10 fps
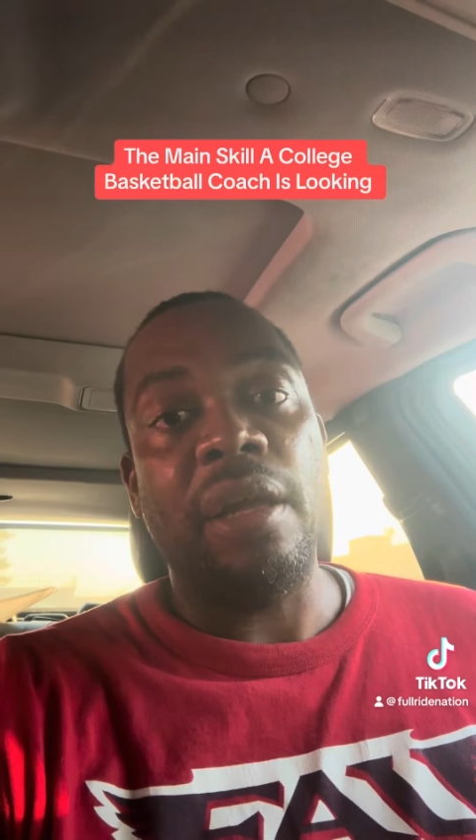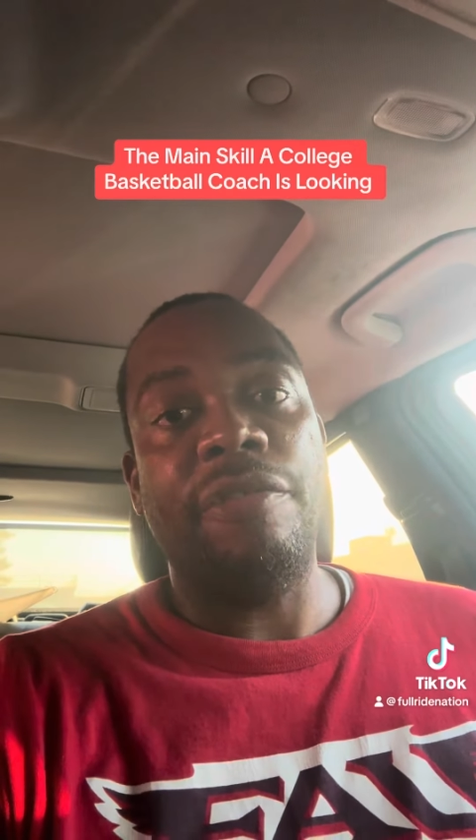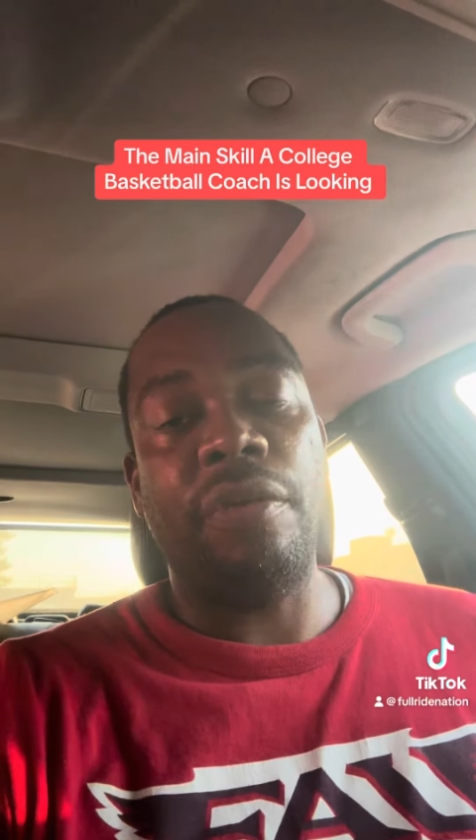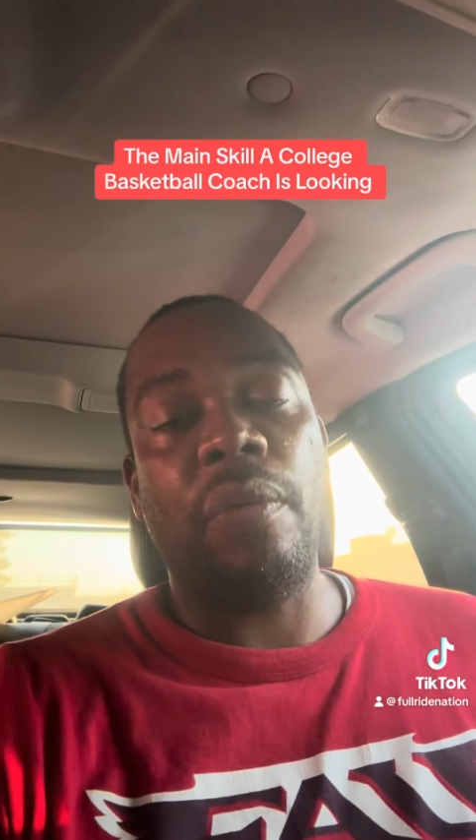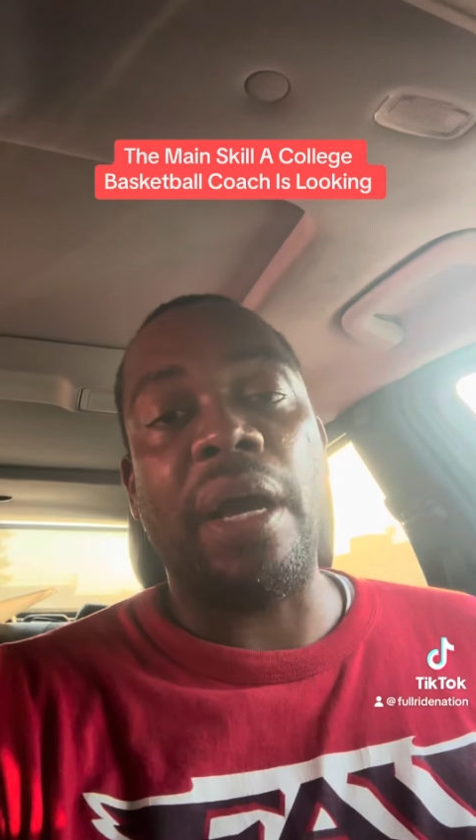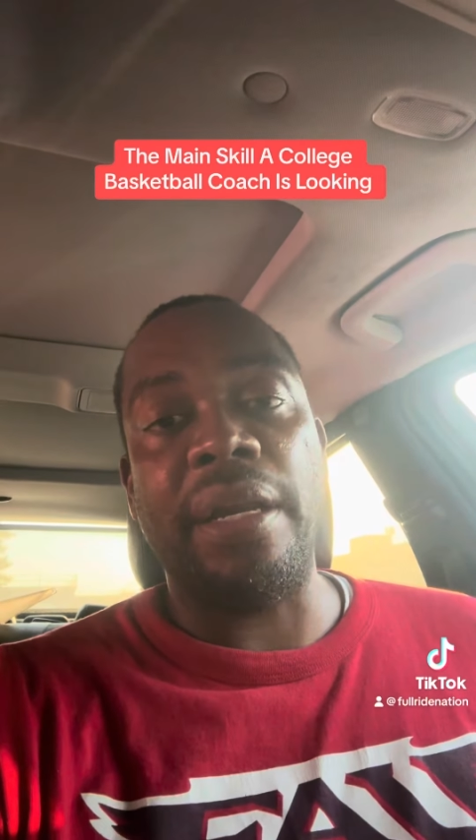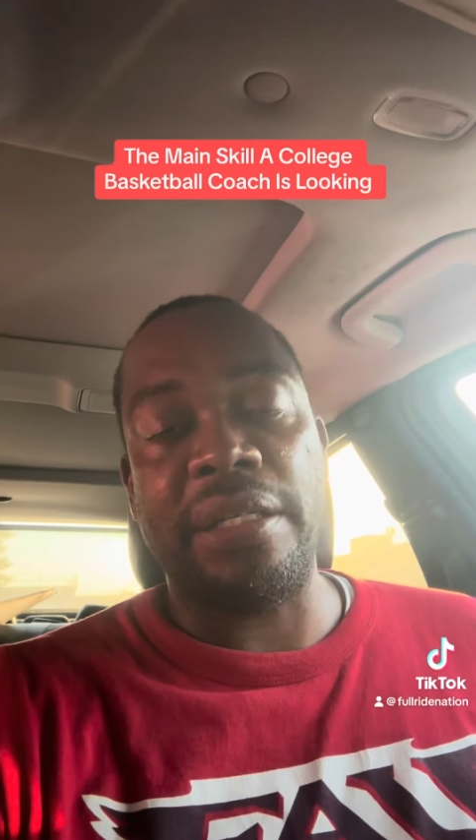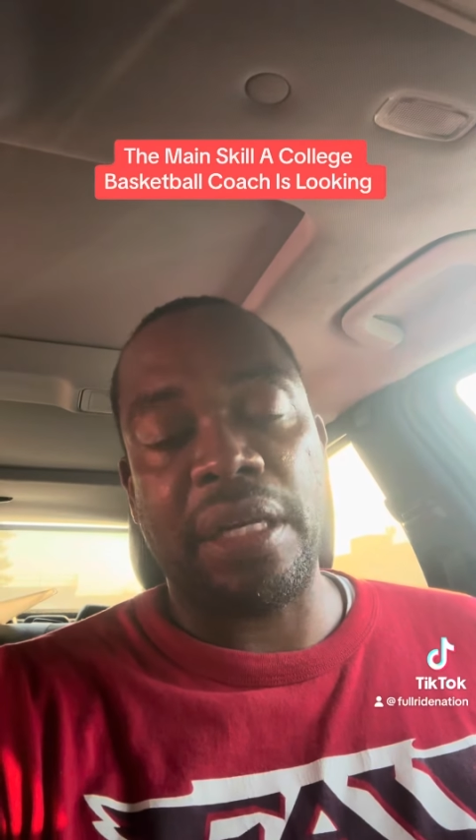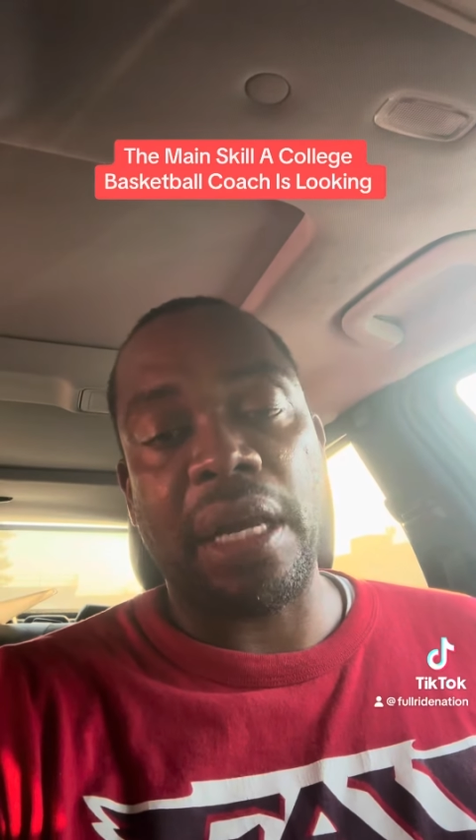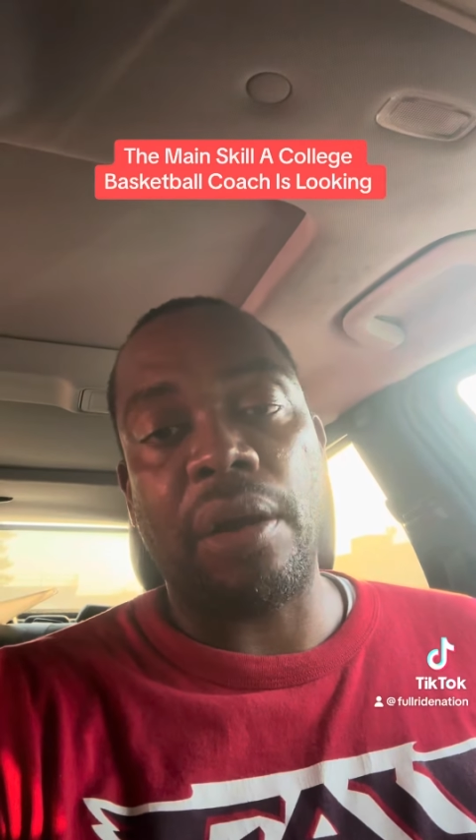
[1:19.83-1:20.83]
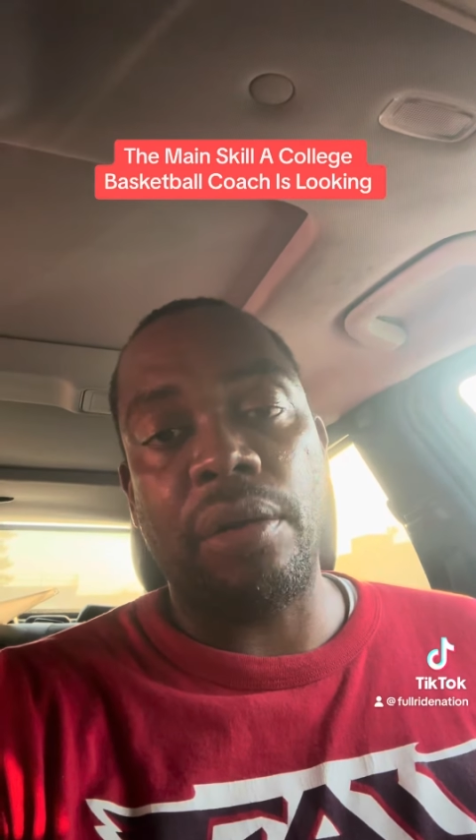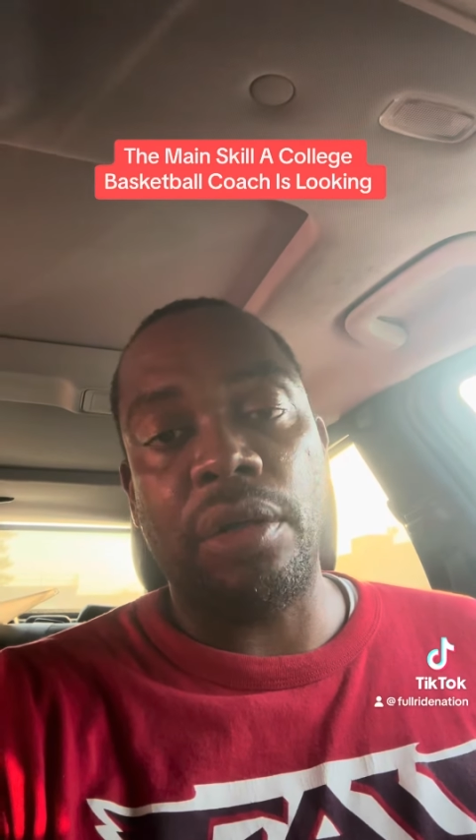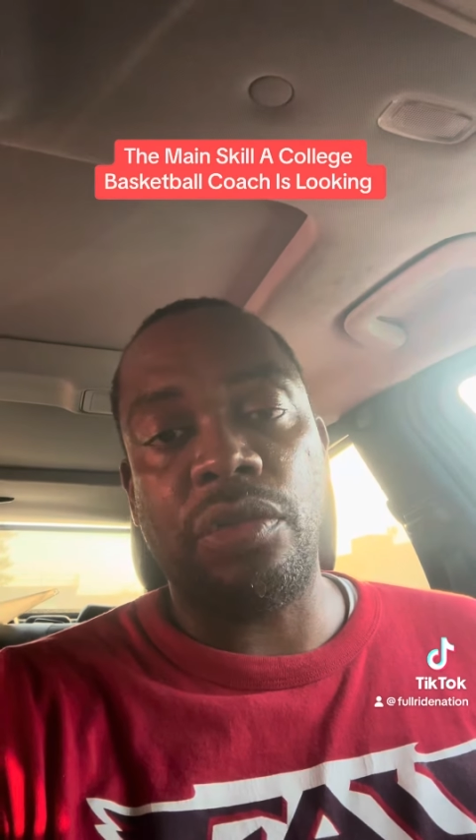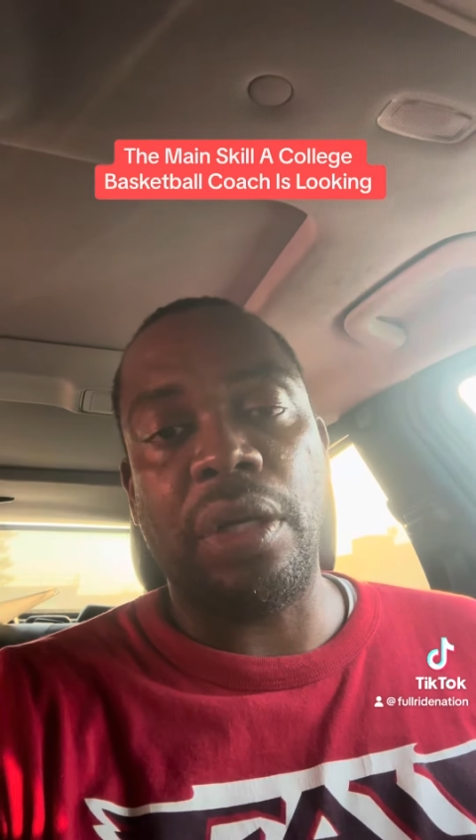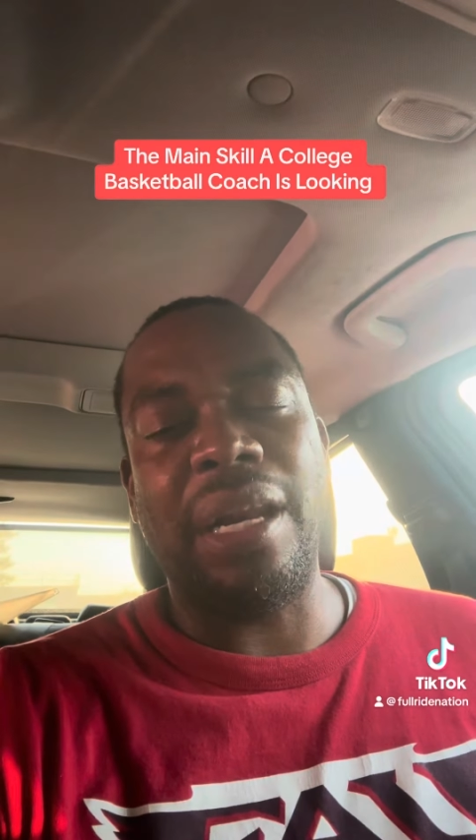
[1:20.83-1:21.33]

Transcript: Full Ride Nation, y'all know the drill.